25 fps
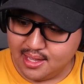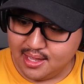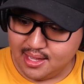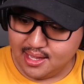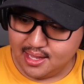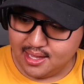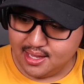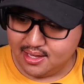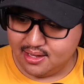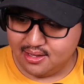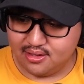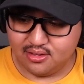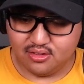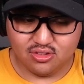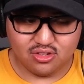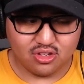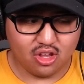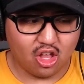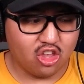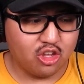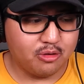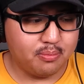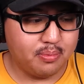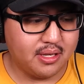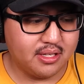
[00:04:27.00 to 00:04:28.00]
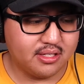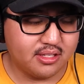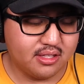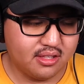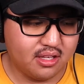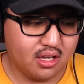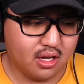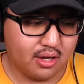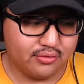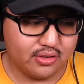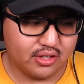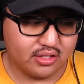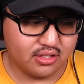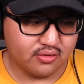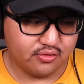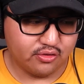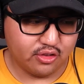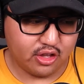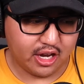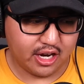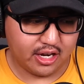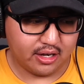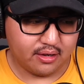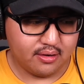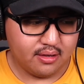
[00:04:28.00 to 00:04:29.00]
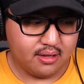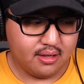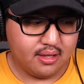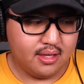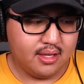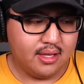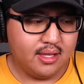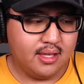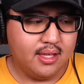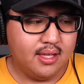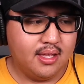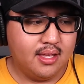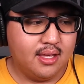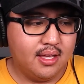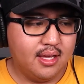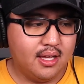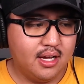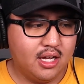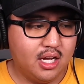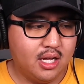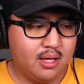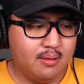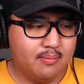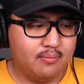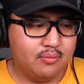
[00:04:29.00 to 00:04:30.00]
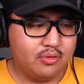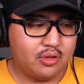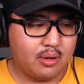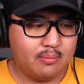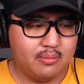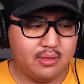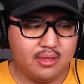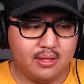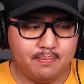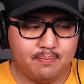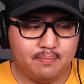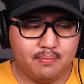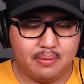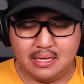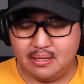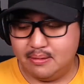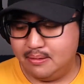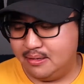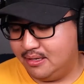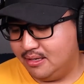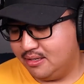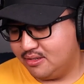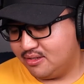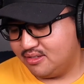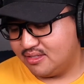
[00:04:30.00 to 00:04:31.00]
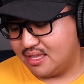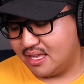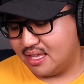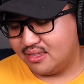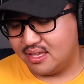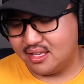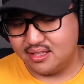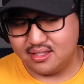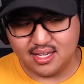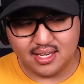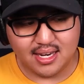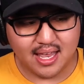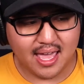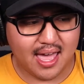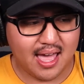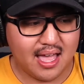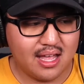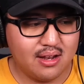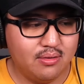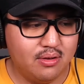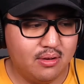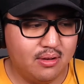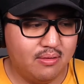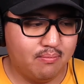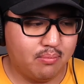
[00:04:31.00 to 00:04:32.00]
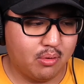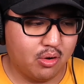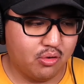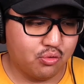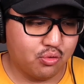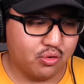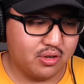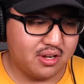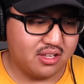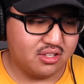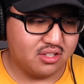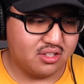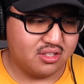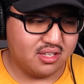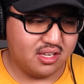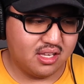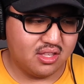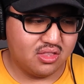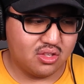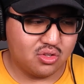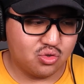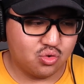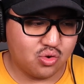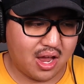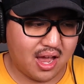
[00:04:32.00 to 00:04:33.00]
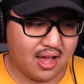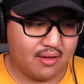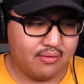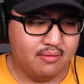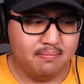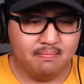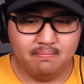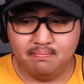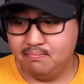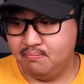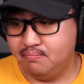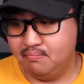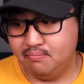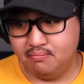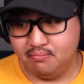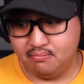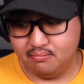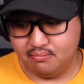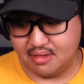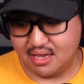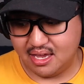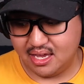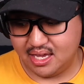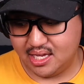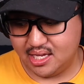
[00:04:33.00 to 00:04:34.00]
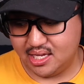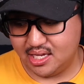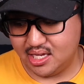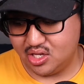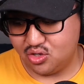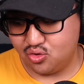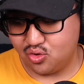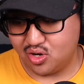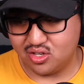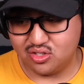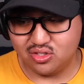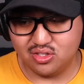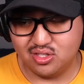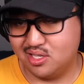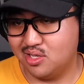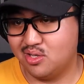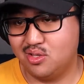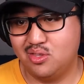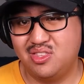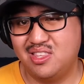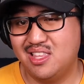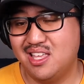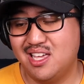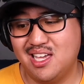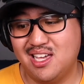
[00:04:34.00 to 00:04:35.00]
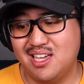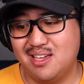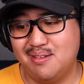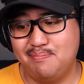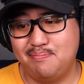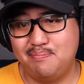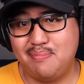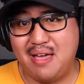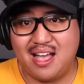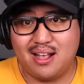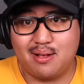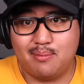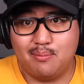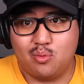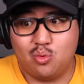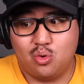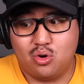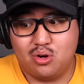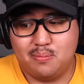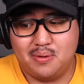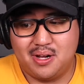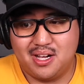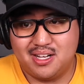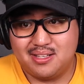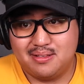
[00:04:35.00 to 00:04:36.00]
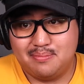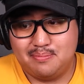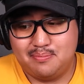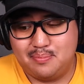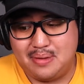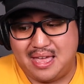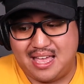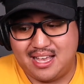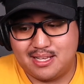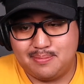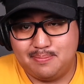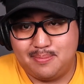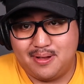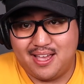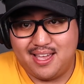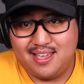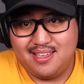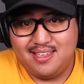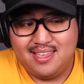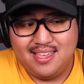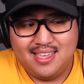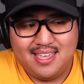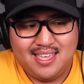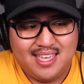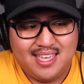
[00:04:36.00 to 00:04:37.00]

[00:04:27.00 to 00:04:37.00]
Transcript: a solid piece in the offensive line. Some of the pieces that they did add in both free agency and the draft, they addressed the backup quarterback back spot